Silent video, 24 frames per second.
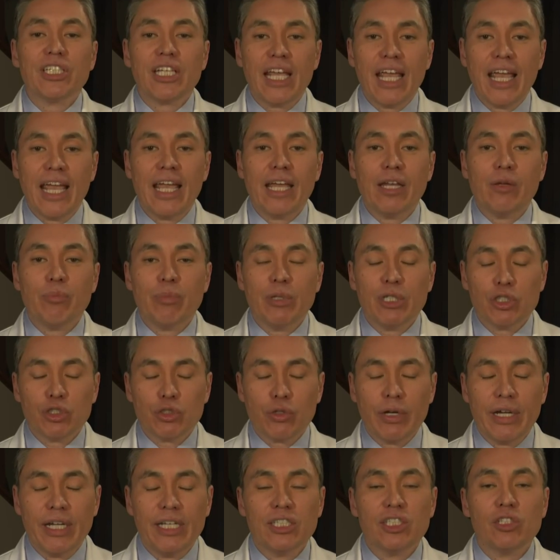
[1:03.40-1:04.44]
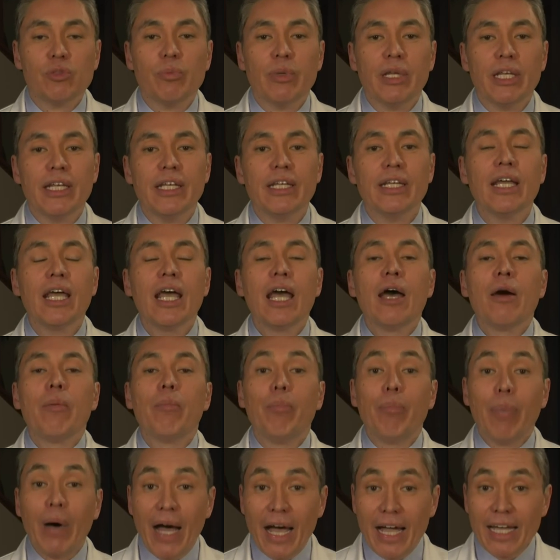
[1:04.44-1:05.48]
can be transmitted
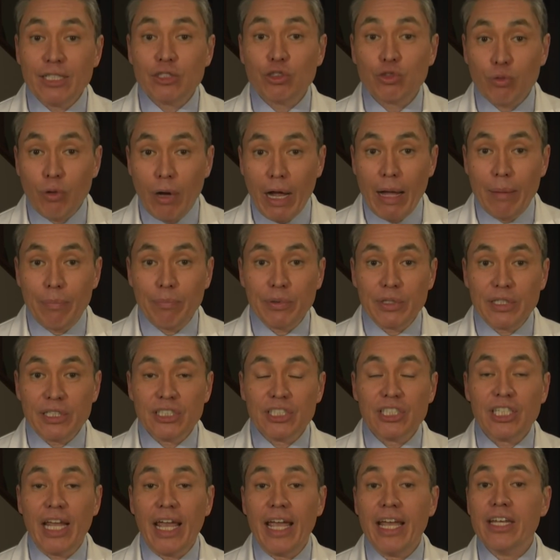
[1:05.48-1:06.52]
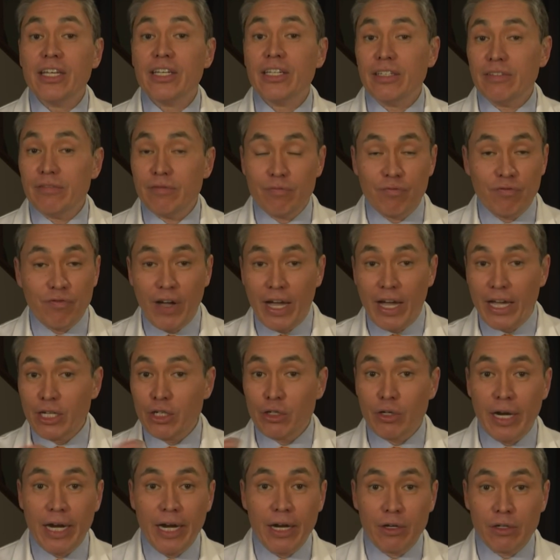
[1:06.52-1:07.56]
by droplets and
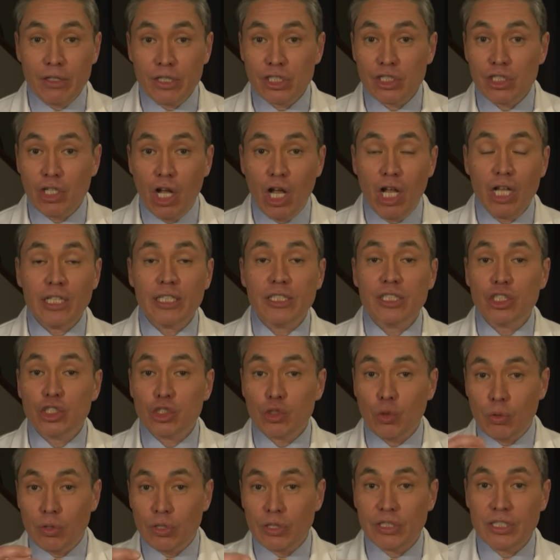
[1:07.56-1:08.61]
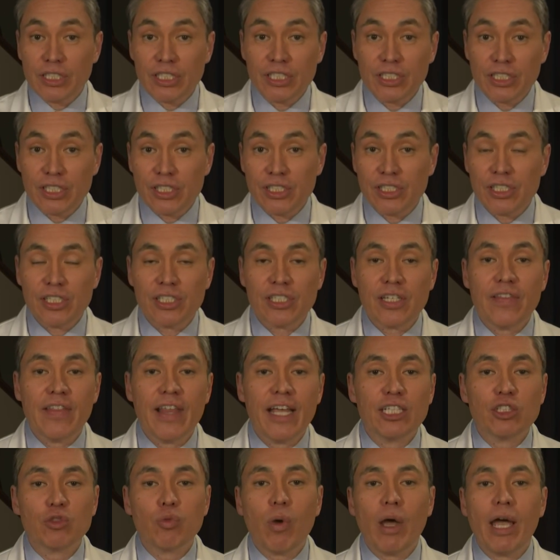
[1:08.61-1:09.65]
finer aerosol in shorter distances. And
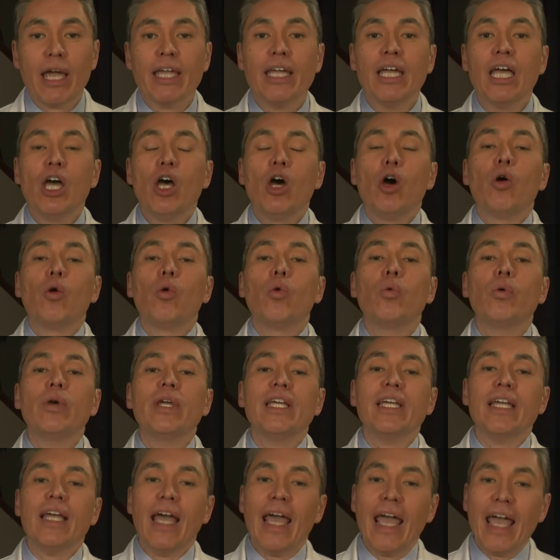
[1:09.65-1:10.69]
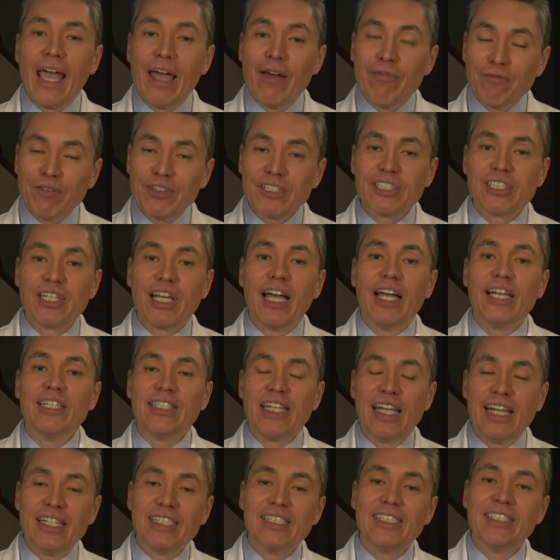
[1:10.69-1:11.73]
that's why we emphasize
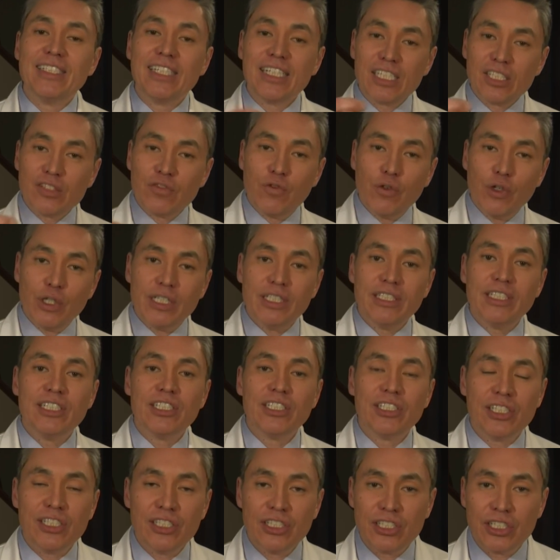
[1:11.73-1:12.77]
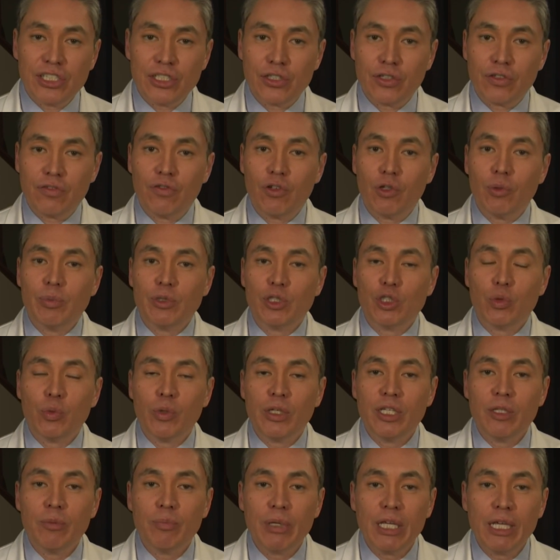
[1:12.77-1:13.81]
a six foot distance interval
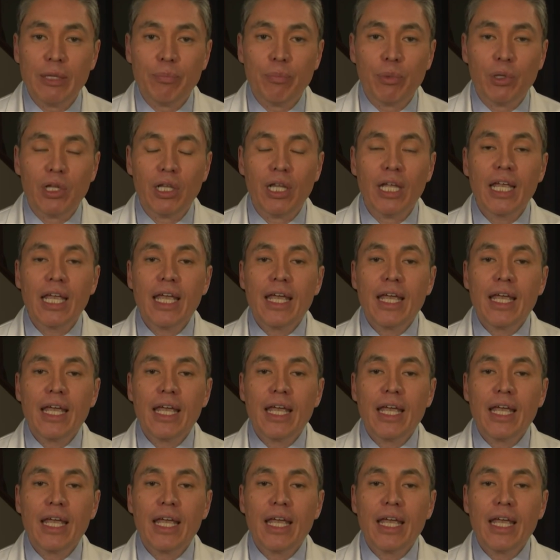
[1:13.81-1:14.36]
between people.